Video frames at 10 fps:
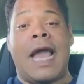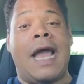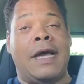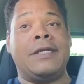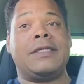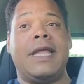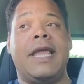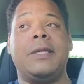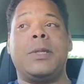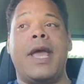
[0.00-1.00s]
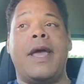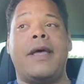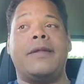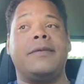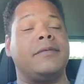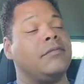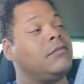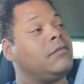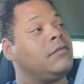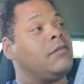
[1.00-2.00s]
I understand, child.
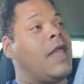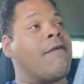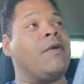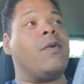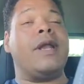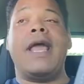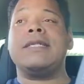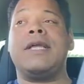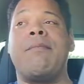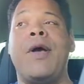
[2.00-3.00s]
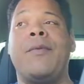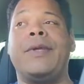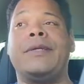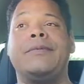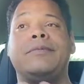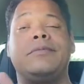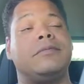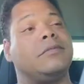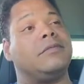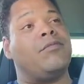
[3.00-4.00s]
Everyone has their moment.
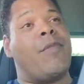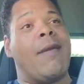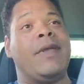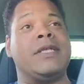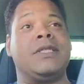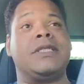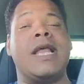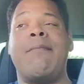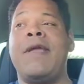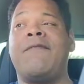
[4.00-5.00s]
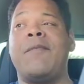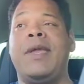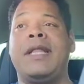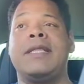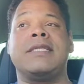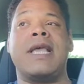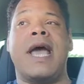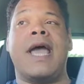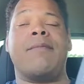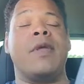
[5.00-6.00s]
Maybe it's just not meant for me at this
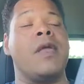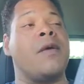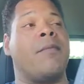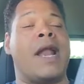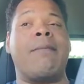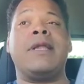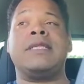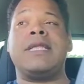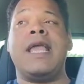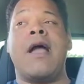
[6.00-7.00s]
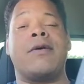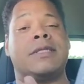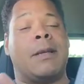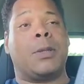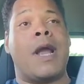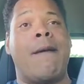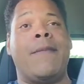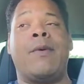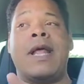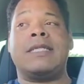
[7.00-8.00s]
time. But I'm going to say, y'all going to stop trying
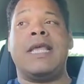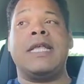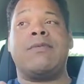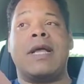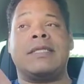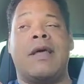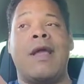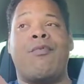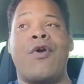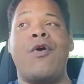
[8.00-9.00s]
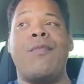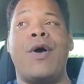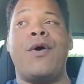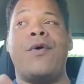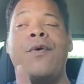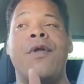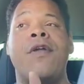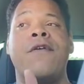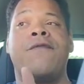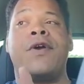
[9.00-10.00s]
me. What I say is, when I saw that promo
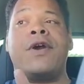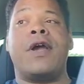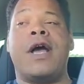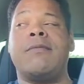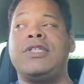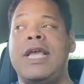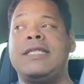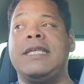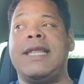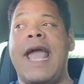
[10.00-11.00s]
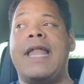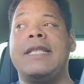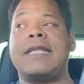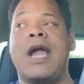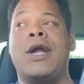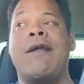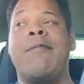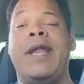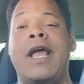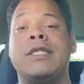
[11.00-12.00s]
for Chasing Dallas, I heard
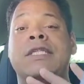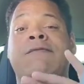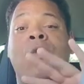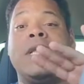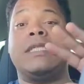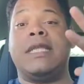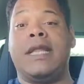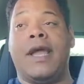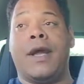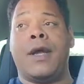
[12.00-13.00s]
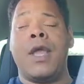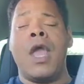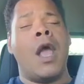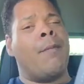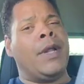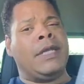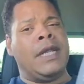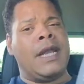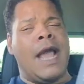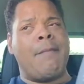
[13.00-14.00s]
everybody else's voice in there. But
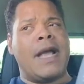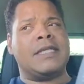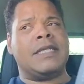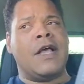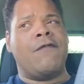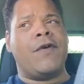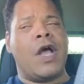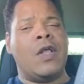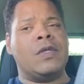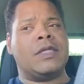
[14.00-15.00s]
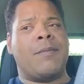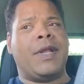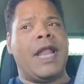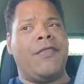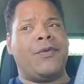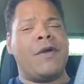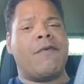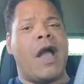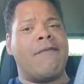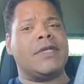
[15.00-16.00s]
didn't I myself host a plethora
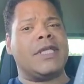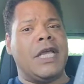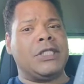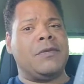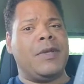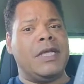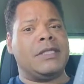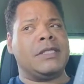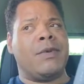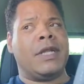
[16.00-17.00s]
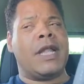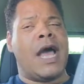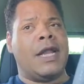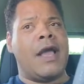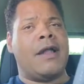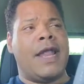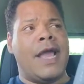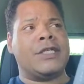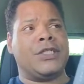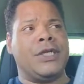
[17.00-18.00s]
of conversation pieces with a lot of y'all
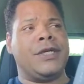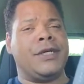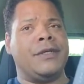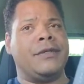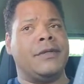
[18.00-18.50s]
last year?